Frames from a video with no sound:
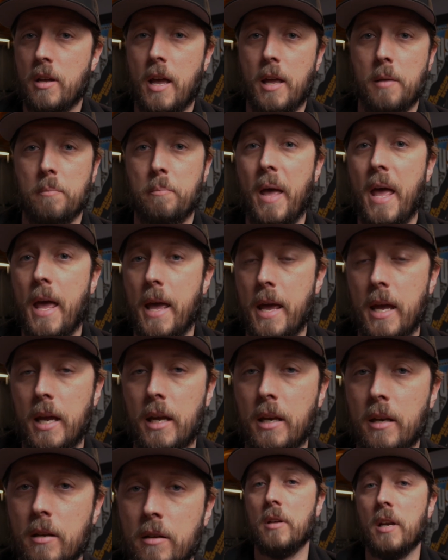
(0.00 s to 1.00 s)
and
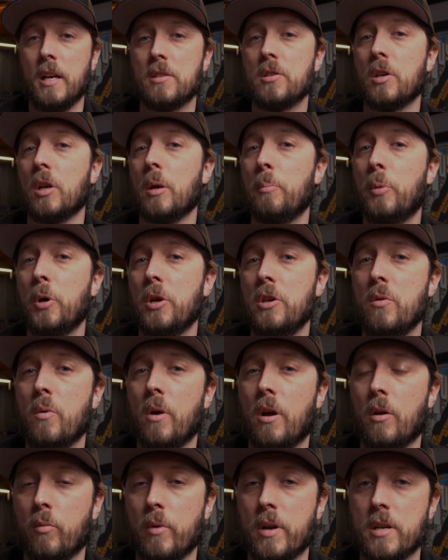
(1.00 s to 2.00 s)
pain, and it's going to put you
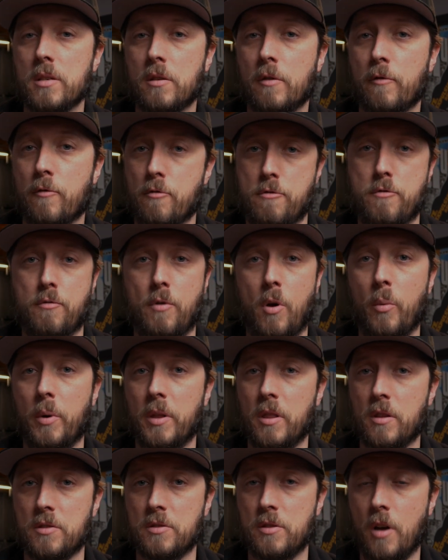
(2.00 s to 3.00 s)
at risk for
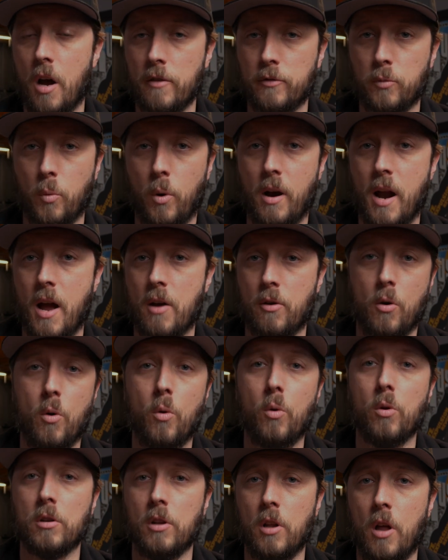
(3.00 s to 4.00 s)
throwing the software out
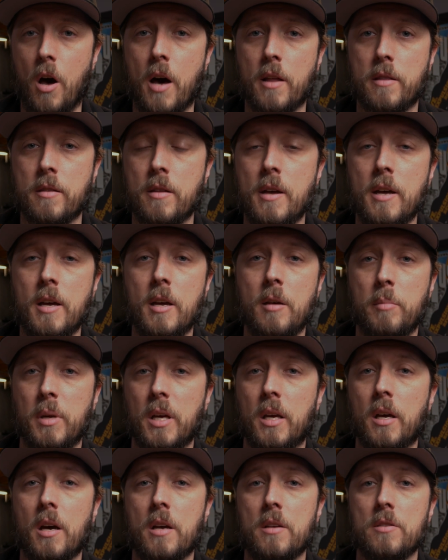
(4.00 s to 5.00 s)
whole cloth
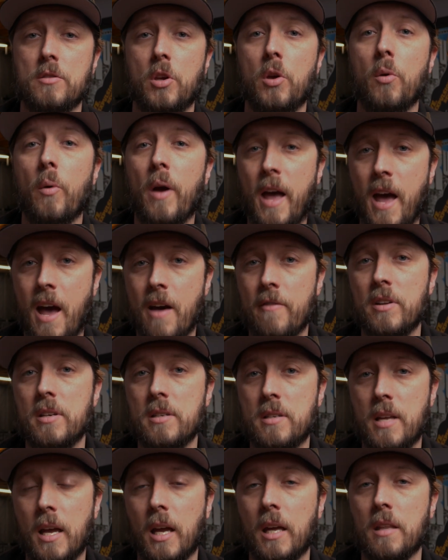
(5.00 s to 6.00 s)
because you
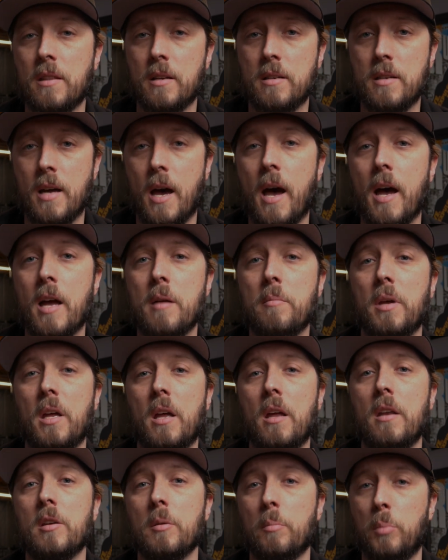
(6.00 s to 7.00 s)
haven't taken the time
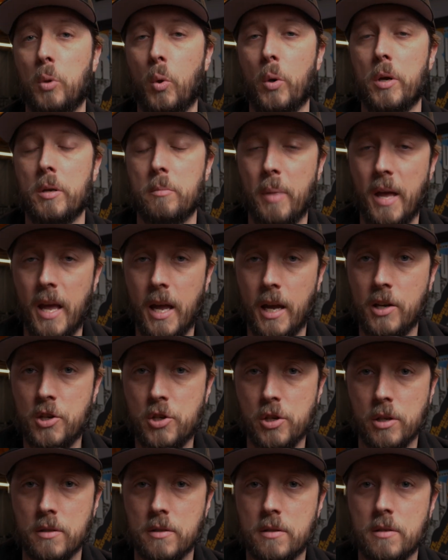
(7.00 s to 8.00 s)
and deployed
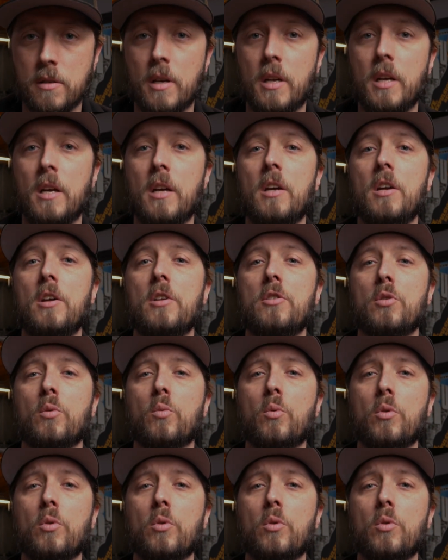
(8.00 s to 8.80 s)
patience to